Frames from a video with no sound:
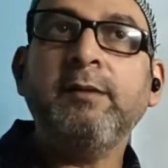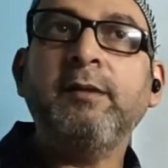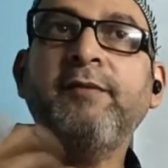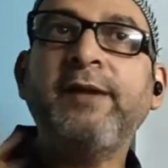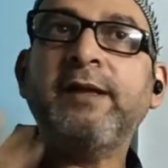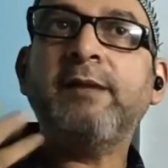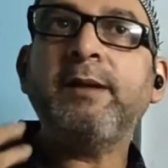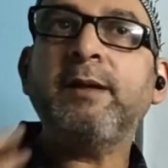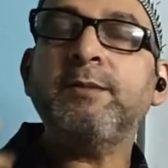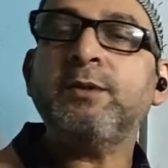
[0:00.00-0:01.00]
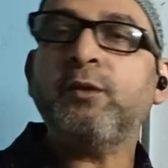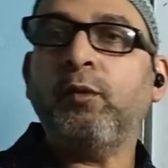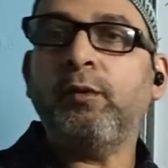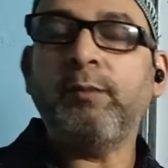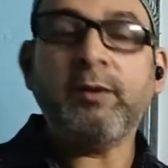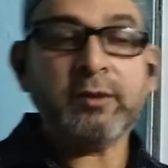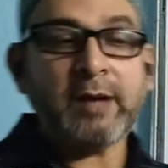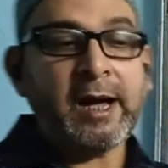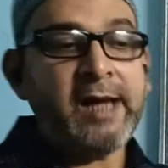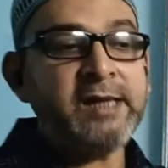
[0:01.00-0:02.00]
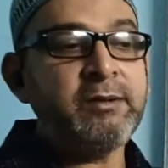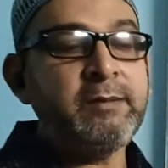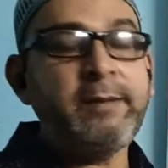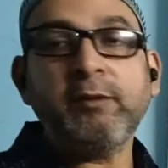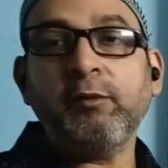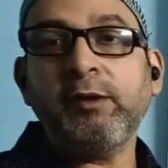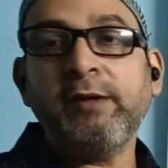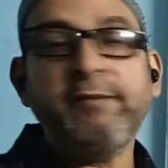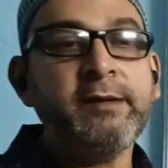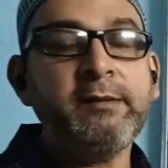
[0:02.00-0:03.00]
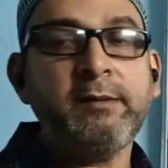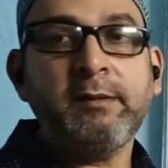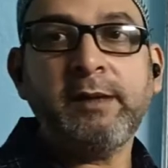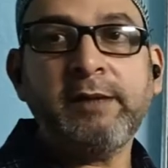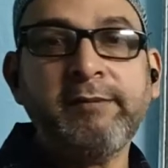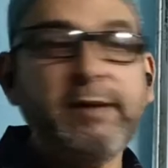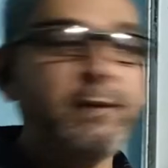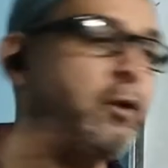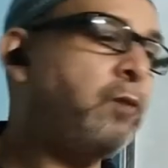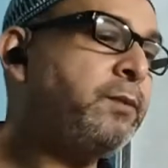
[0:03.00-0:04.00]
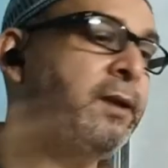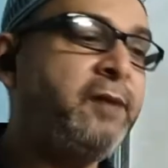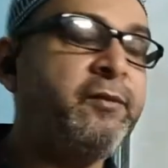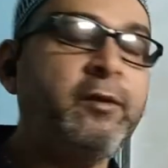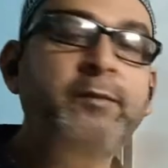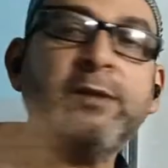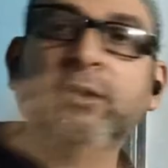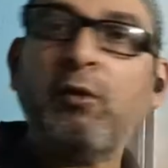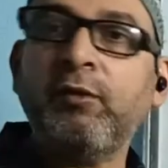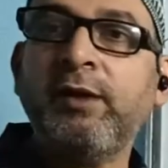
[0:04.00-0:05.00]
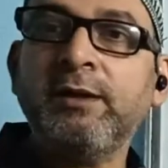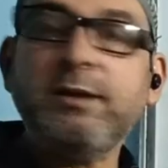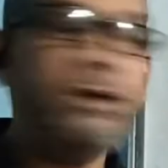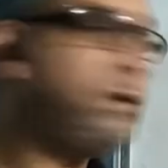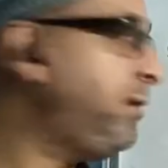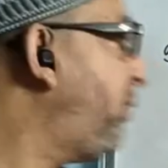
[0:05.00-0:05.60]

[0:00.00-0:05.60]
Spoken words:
the weather becomes cold, because ice will melt only when it will absorb the heat from the surroundings in the